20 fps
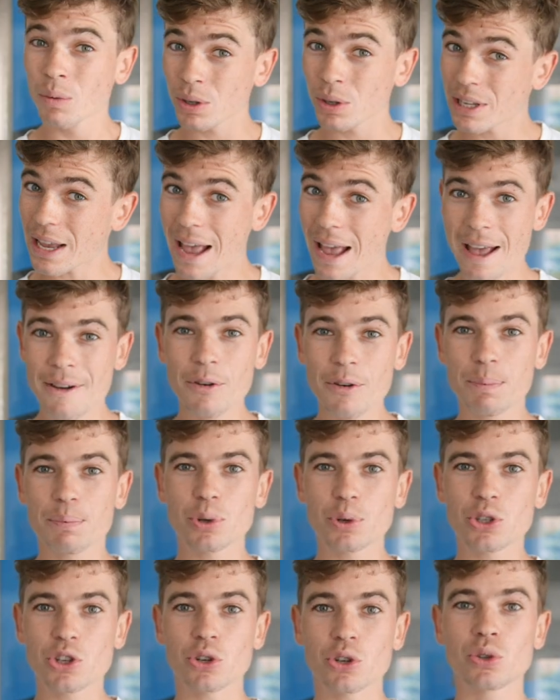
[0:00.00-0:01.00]
was ever
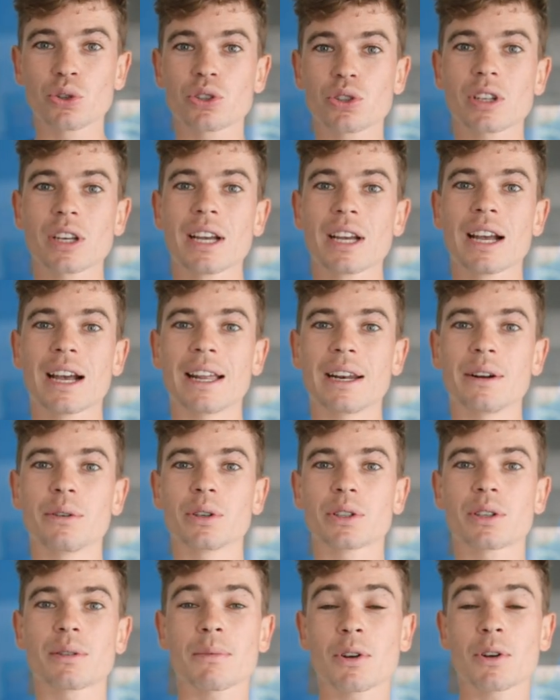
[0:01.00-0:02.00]
produced and it
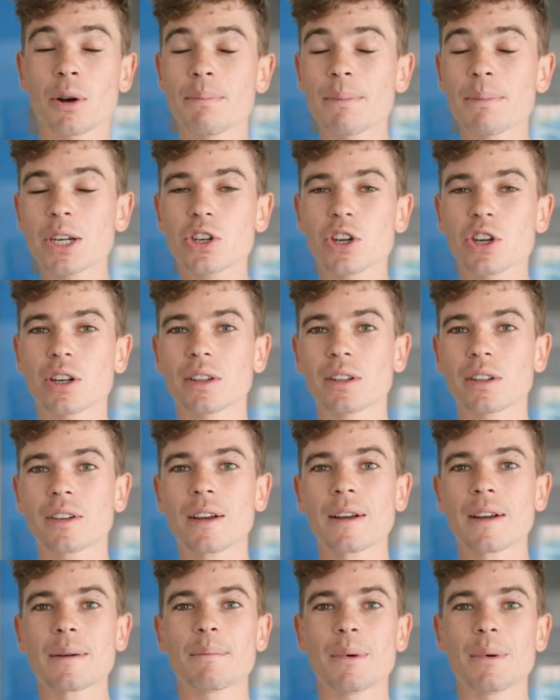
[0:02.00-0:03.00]
was
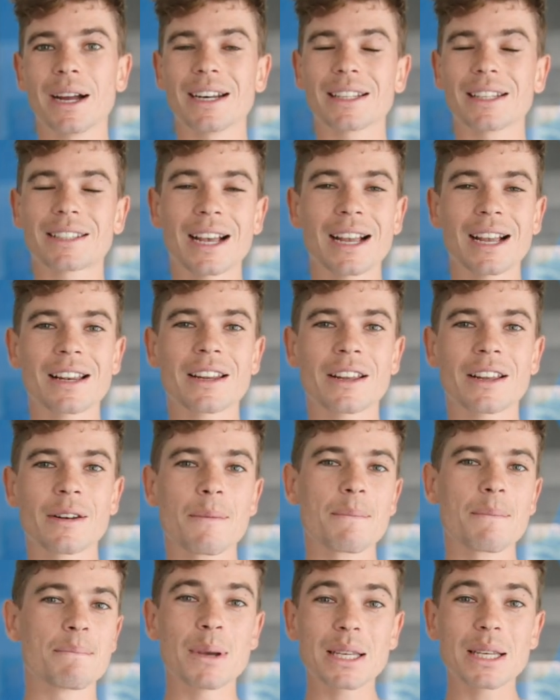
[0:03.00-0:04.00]
commissioned by an
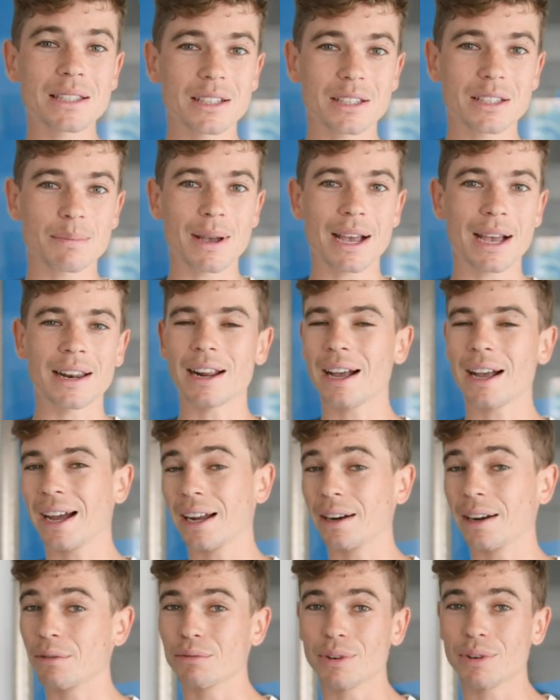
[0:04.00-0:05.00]
Italian businessman
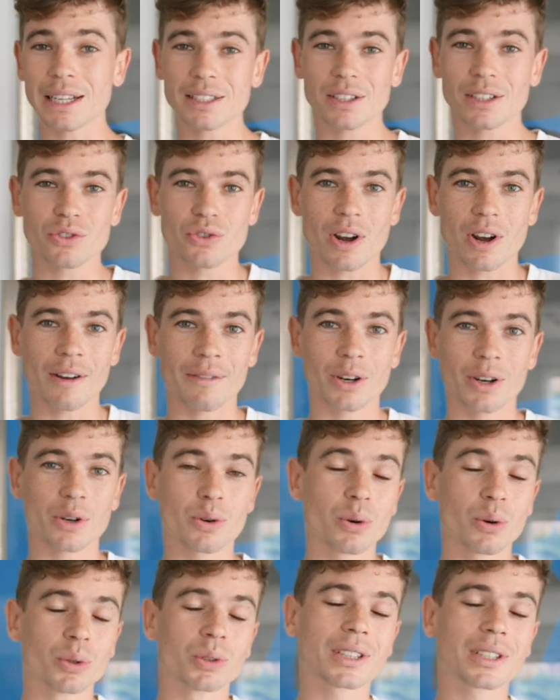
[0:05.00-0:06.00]
and racing driver
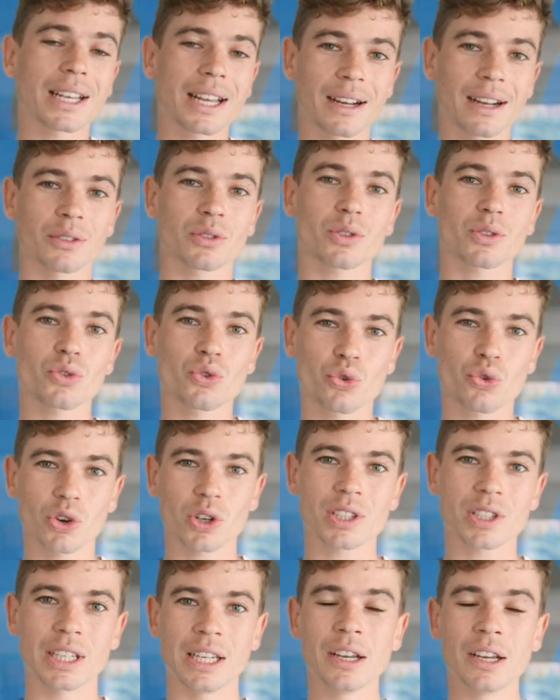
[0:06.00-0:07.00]
called Count
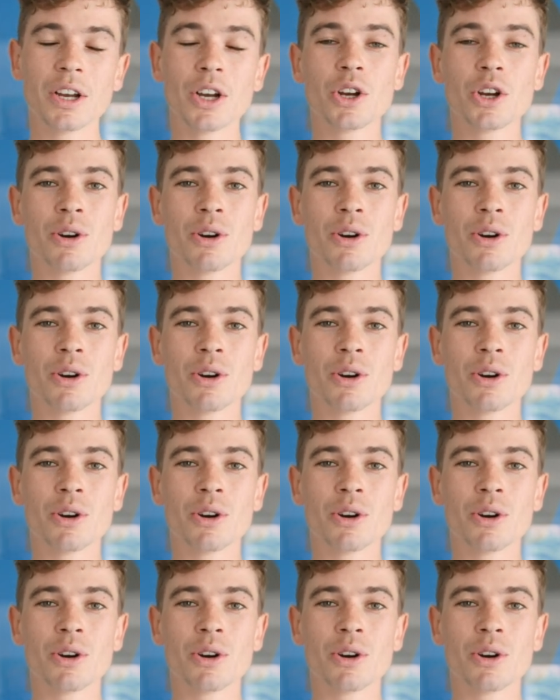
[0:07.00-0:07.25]
Trossi,